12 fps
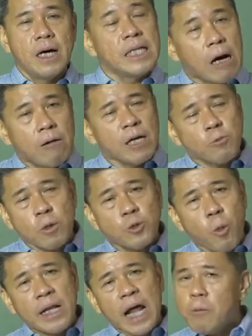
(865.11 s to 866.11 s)
Now, it was
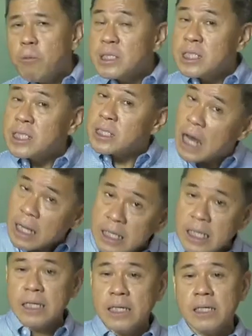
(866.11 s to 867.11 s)
while I was
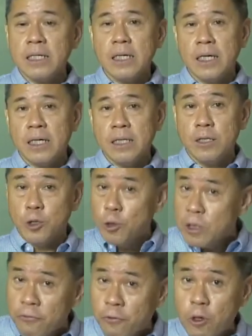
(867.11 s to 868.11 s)
studying in
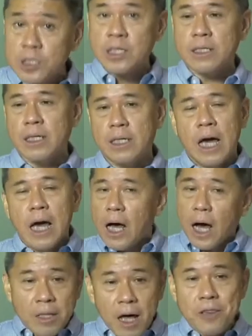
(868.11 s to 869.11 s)
university,
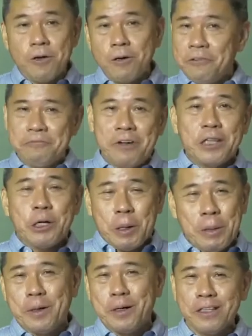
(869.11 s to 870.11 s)
another
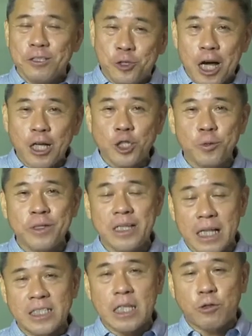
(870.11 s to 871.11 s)
venerable Jesuit
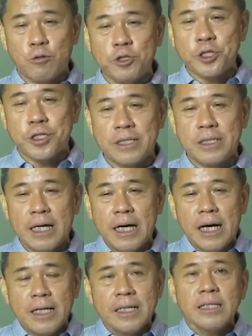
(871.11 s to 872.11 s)
institution,
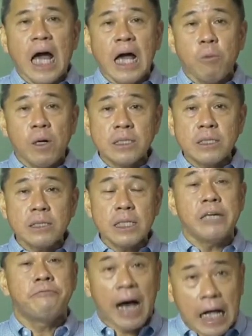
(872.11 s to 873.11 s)
that I was
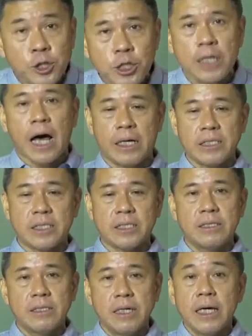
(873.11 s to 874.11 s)

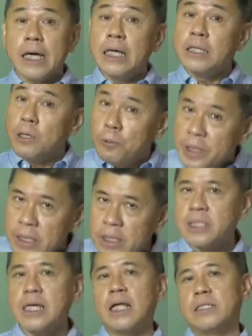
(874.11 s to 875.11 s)
evangelized in the real
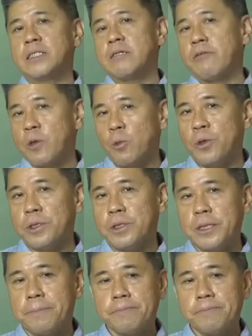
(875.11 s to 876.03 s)
sense of the word.